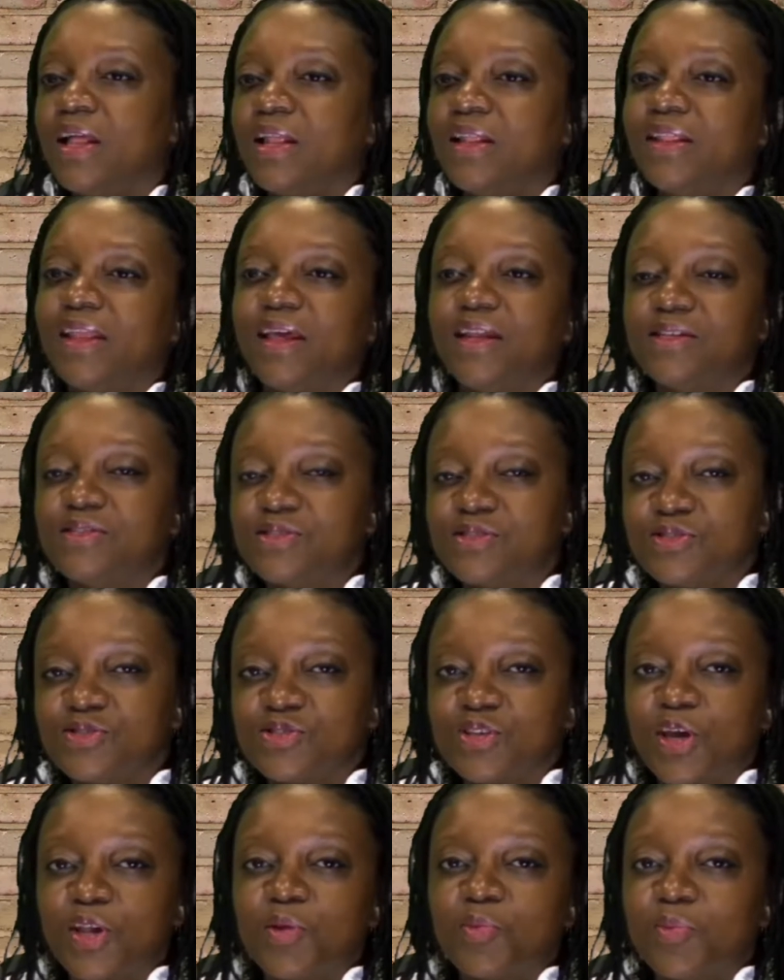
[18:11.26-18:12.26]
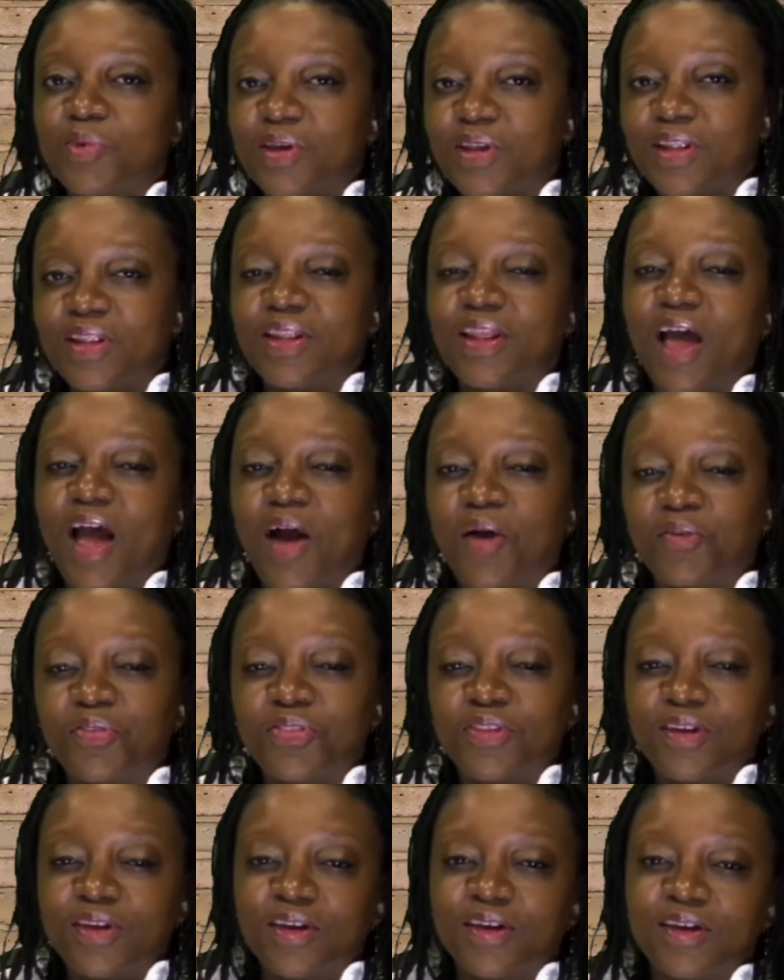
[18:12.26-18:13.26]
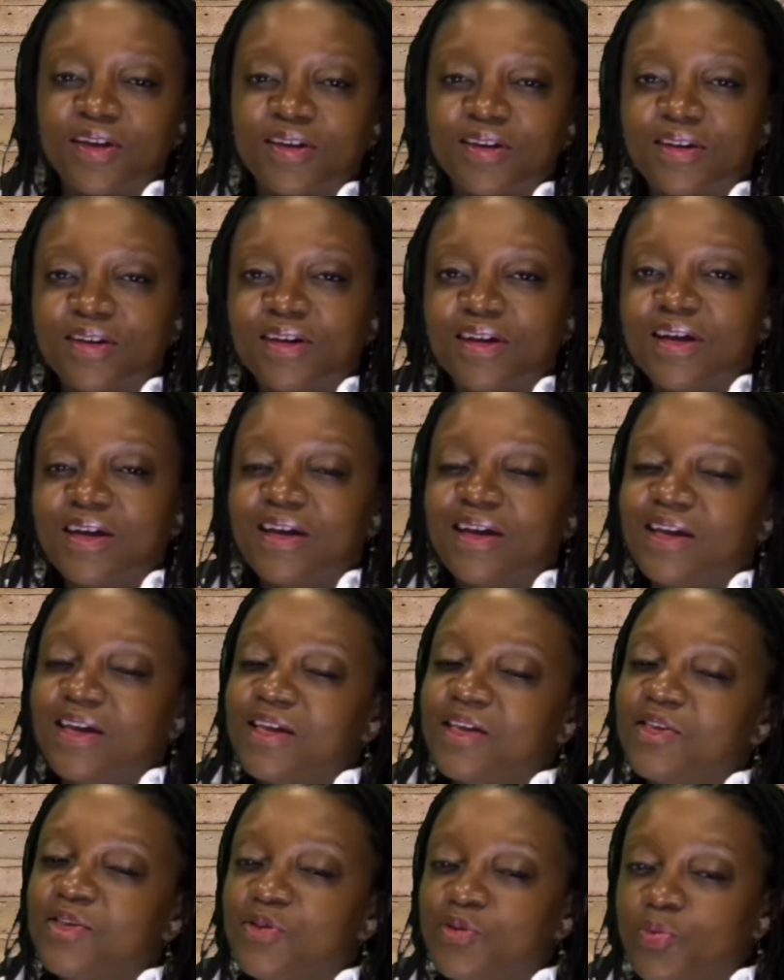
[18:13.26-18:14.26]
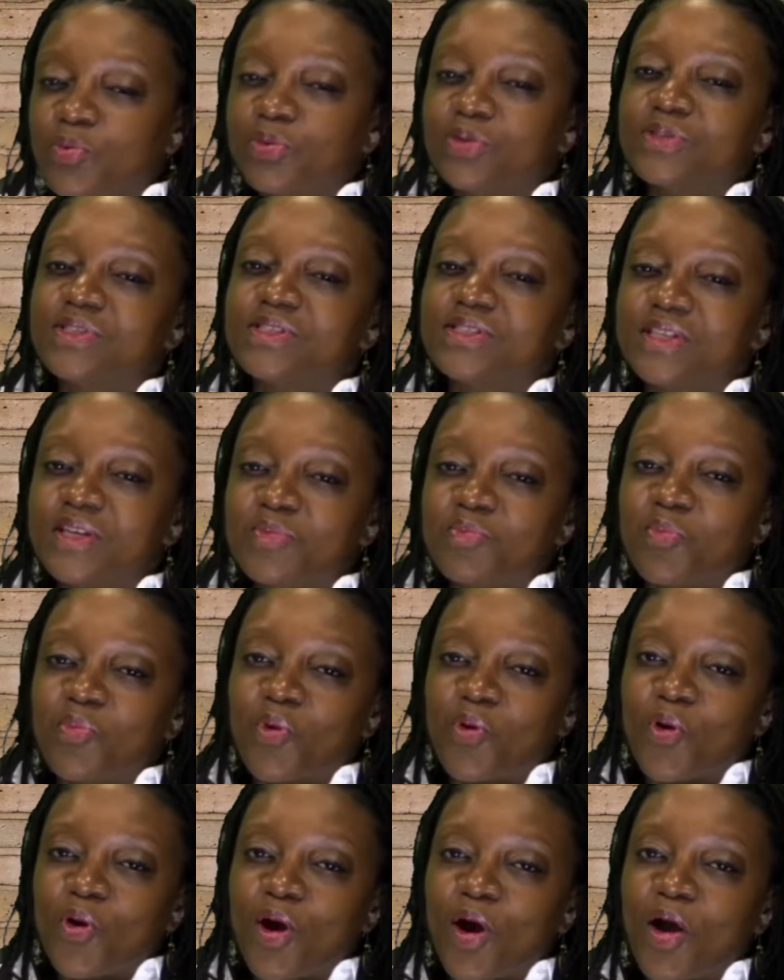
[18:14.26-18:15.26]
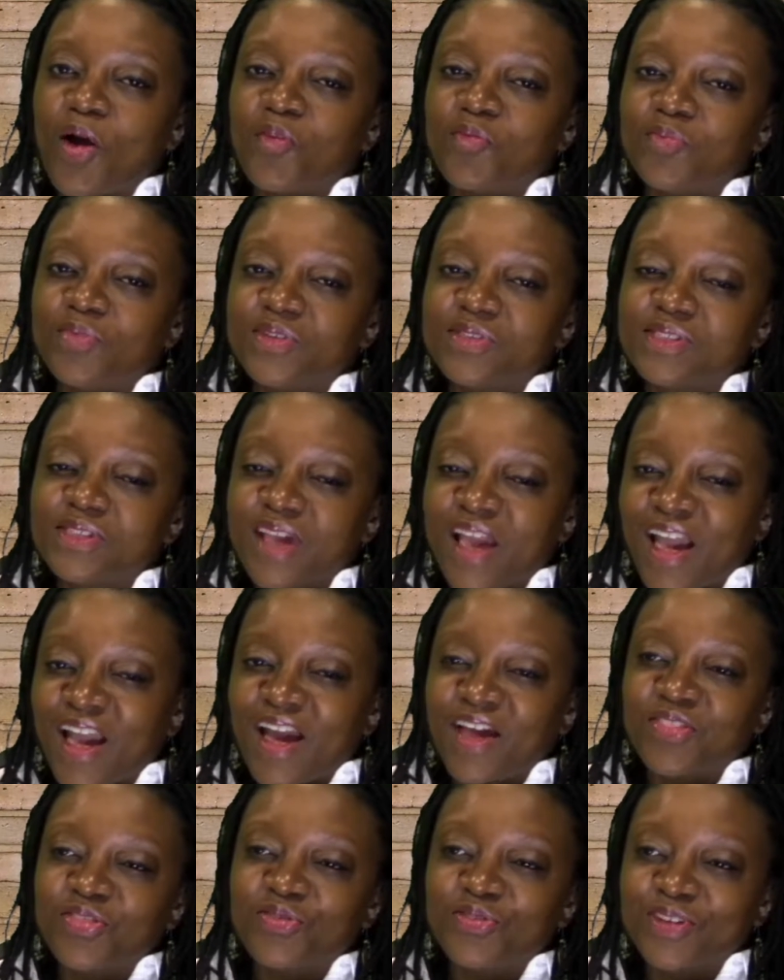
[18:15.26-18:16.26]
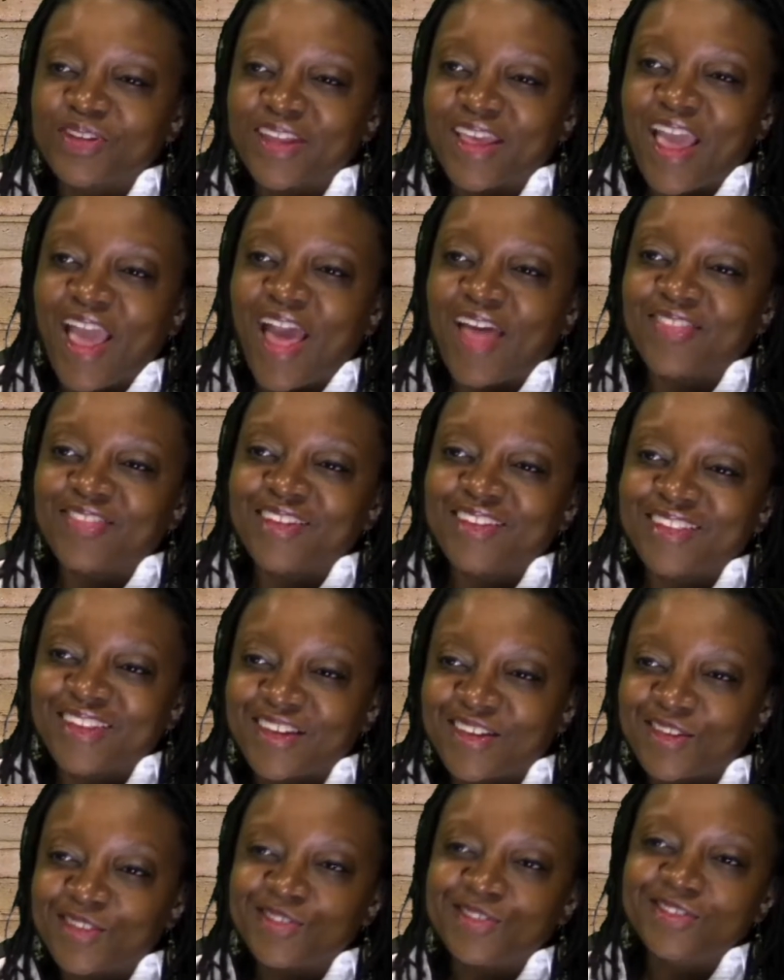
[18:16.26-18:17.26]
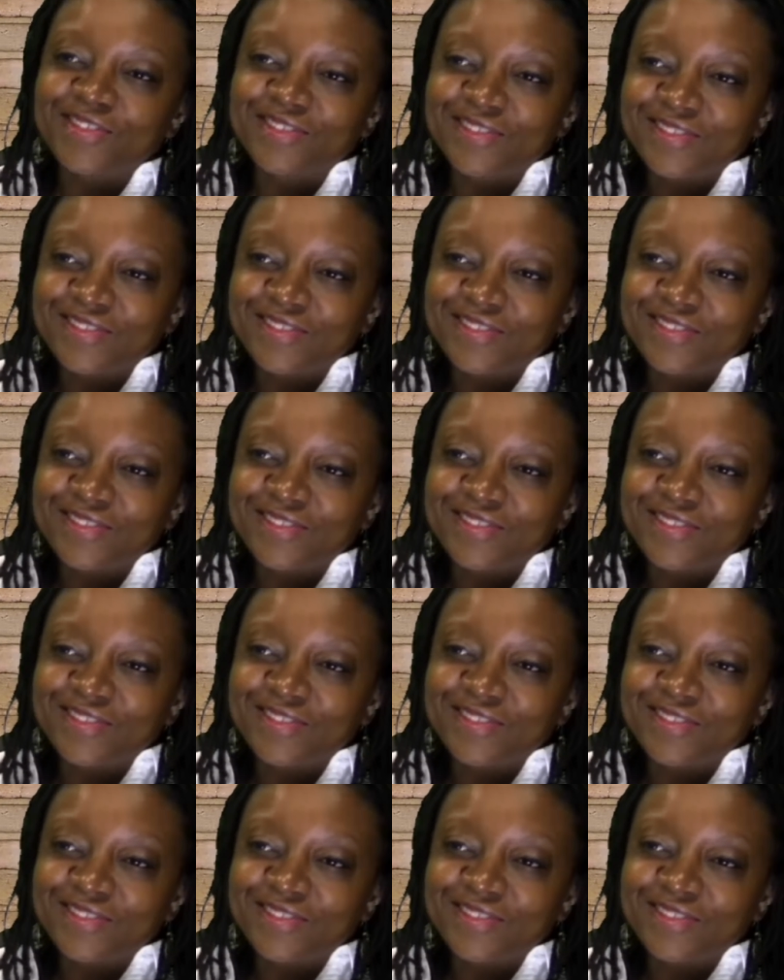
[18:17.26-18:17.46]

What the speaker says: Ladies and gentlemen out there, you will see more of Miss Cathy Little.